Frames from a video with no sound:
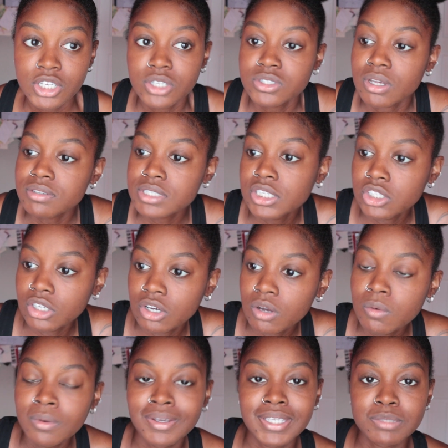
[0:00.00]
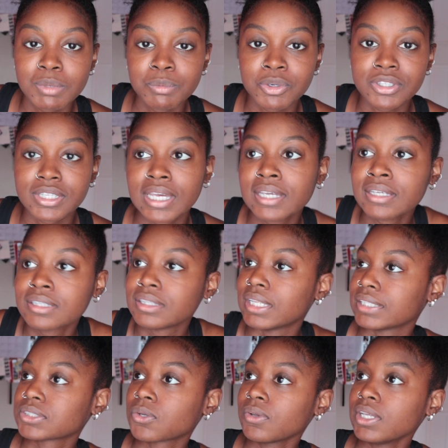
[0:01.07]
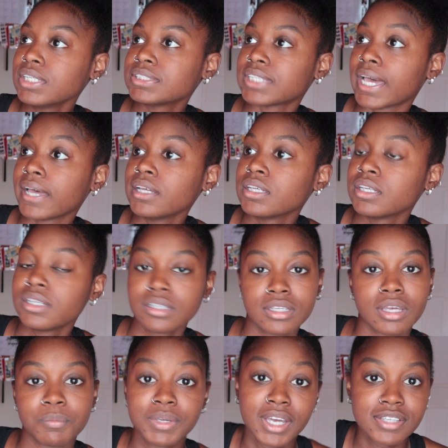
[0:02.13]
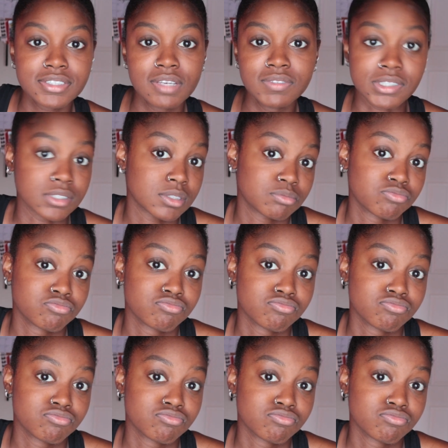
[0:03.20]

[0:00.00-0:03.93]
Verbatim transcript: So I was like, yo, it's my birthday, let's go get a tat, and we got sevens.